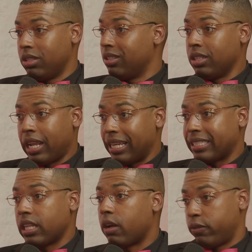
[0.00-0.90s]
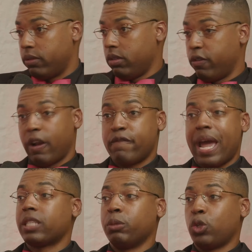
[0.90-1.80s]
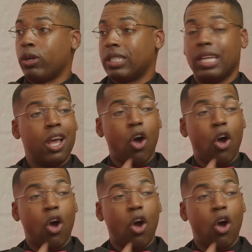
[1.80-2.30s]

none of this stuff, for the vast majority.